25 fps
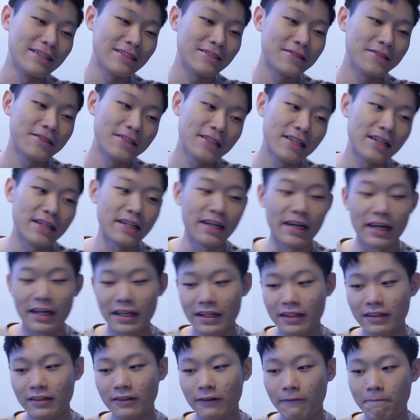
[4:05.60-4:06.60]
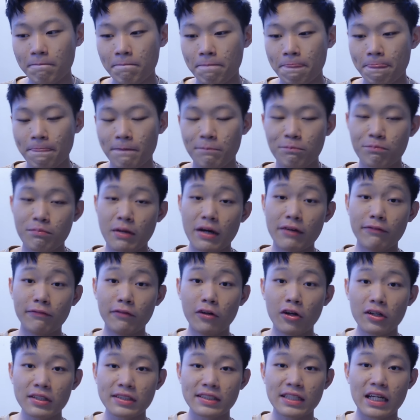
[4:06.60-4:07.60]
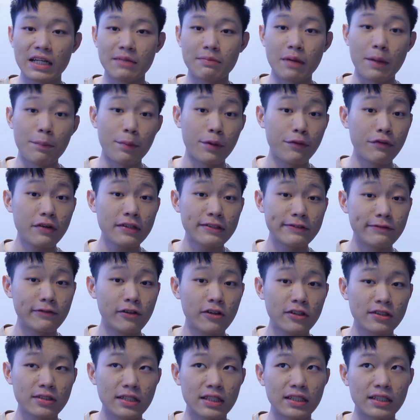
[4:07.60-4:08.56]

So yeah, and my vlogs, like my previous vlogs,